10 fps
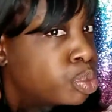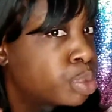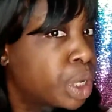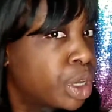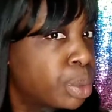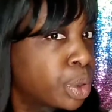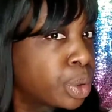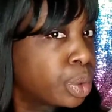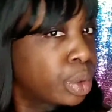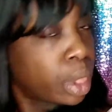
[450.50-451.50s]
Period,
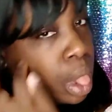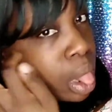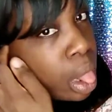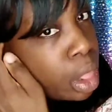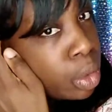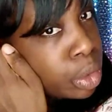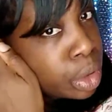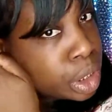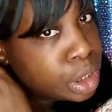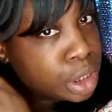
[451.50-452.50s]
poo. You know what
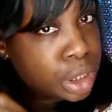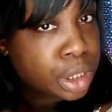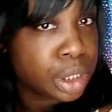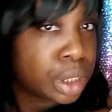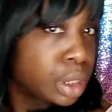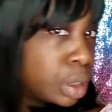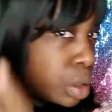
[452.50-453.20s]
I'm saying?